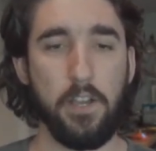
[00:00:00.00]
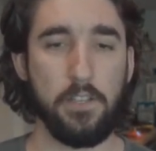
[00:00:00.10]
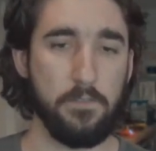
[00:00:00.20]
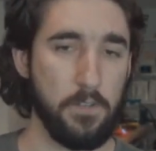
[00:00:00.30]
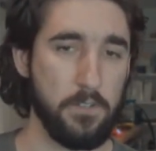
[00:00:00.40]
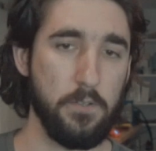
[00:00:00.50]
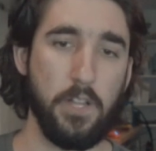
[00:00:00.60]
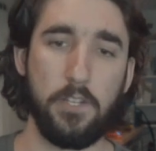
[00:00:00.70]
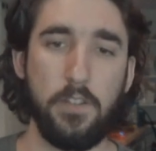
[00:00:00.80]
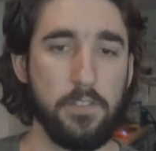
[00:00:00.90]
convert to
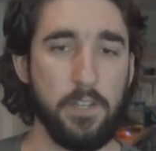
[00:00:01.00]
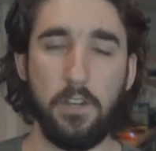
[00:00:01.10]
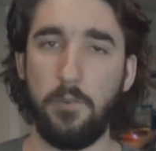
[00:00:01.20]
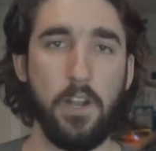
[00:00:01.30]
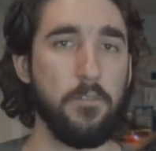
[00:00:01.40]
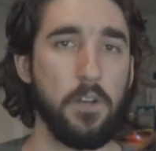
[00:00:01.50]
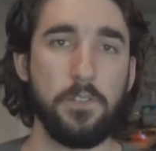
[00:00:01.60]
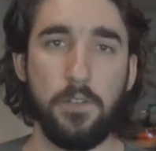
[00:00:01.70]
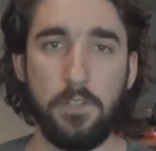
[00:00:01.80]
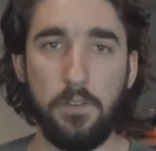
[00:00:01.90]
electricity or whatever
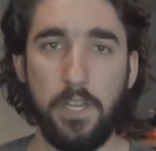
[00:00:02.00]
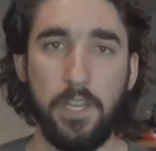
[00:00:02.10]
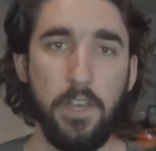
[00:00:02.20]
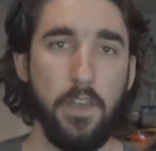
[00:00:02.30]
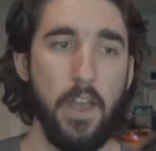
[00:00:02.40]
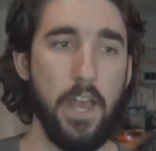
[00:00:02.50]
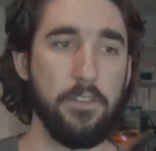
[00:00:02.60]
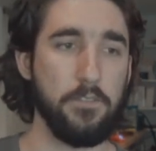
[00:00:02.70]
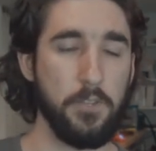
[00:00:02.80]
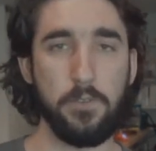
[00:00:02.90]
else you're doing
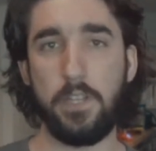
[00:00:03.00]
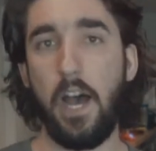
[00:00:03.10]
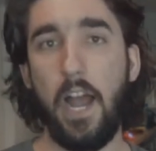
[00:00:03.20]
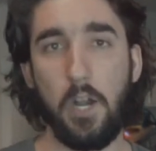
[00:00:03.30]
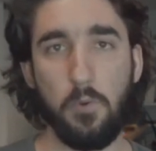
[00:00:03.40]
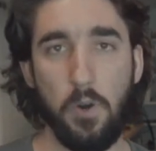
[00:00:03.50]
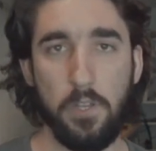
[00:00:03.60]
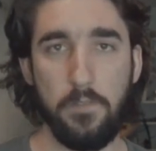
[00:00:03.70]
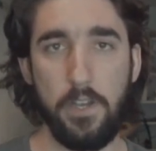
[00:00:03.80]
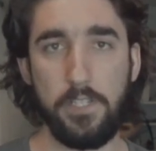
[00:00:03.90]
and use that higher
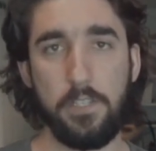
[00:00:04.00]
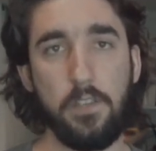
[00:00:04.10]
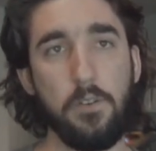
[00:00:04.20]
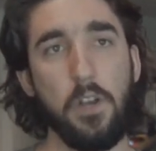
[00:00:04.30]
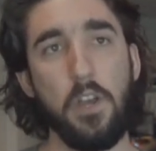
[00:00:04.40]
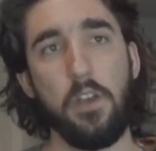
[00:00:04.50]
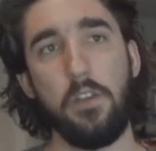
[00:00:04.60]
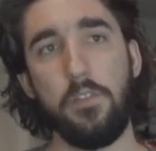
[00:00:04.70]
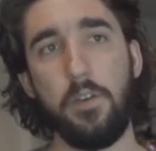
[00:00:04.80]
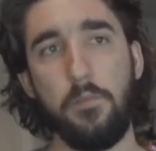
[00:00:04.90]
quality of energy. So
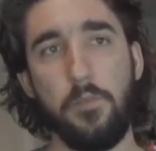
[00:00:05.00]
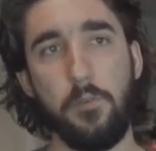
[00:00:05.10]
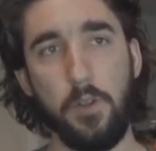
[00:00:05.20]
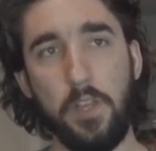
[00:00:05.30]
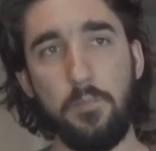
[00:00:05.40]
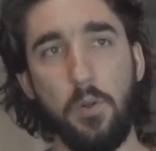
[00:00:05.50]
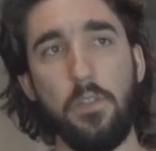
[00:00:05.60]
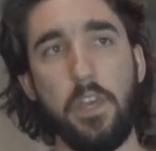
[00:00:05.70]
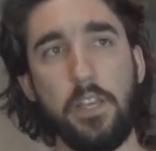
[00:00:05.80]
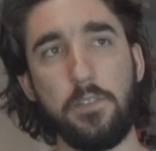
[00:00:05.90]
the really
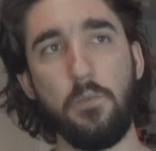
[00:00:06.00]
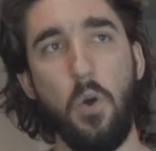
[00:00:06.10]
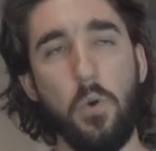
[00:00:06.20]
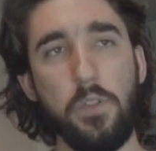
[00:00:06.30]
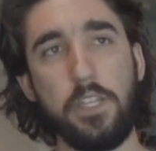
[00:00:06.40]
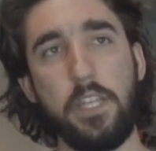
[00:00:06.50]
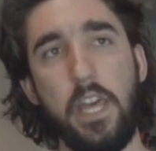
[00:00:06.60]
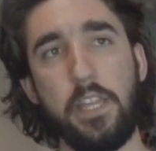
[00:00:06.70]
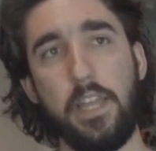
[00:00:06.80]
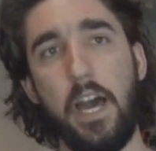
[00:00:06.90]
important thing is you only
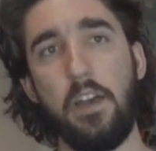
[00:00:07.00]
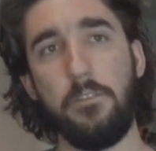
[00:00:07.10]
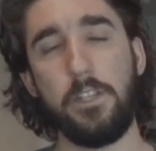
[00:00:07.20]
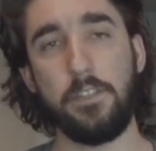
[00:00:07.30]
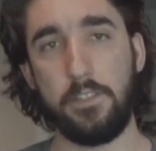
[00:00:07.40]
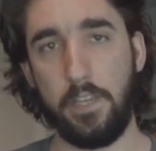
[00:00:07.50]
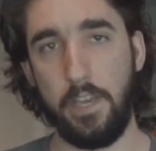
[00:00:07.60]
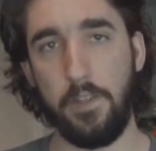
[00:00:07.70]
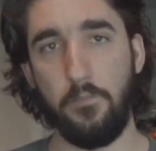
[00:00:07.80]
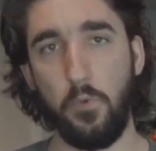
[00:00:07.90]
take that efficiency
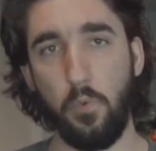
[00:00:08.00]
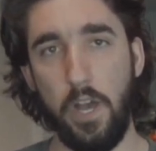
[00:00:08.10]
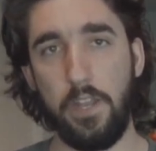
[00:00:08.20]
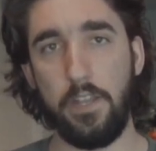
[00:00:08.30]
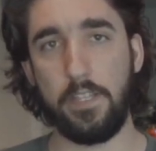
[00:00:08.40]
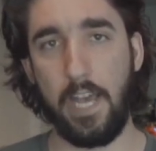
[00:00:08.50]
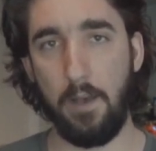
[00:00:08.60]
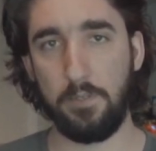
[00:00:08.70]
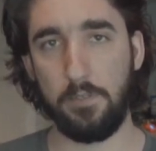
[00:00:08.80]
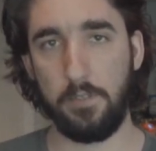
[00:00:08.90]
hit when it's
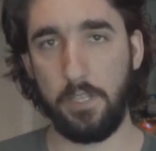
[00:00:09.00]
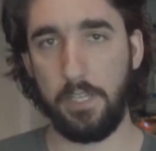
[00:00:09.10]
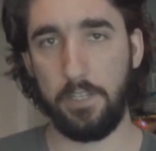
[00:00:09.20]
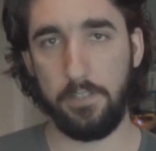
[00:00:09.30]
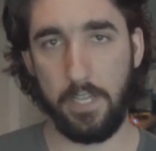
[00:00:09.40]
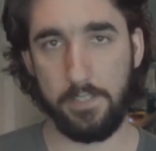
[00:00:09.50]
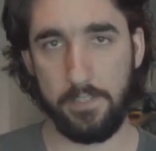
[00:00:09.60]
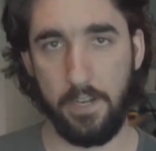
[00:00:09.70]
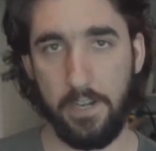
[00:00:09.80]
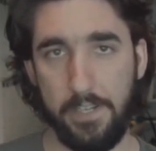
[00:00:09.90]
absolutely
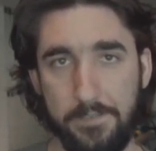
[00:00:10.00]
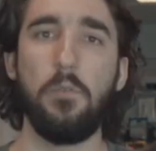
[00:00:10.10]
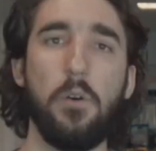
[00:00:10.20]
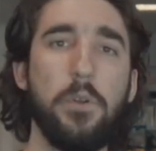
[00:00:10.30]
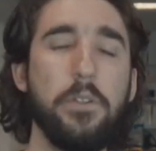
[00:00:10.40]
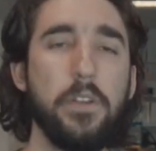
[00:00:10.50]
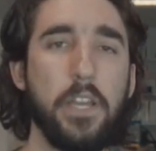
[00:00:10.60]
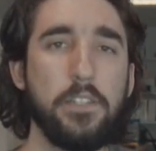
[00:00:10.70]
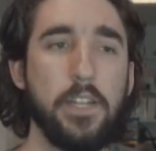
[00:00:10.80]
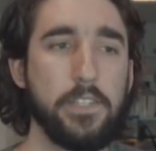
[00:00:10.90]
necessary. What we're
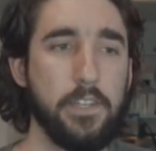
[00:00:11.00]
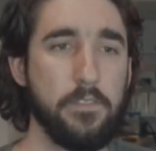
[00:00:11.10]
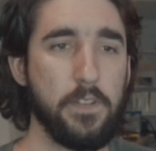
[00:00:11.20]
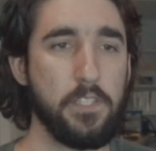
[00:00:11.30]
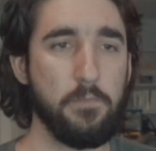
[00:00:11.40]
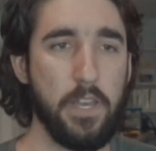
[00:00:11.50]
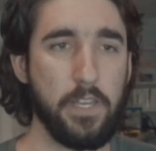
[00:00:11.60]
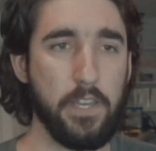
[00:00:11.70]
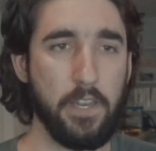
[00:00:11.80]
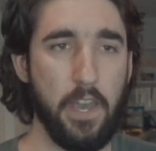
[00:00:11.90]
doing at Tenkiv is
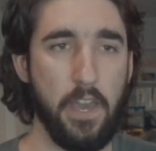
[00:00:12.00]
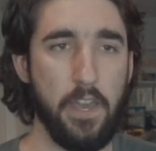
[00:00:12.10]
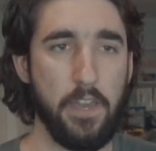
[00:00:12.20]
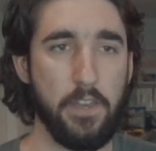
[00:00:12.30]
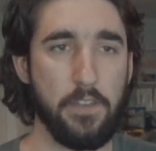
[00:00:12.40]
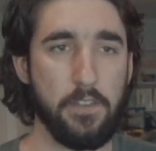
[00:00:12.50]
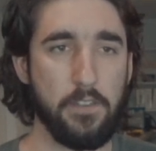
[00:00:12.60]
making a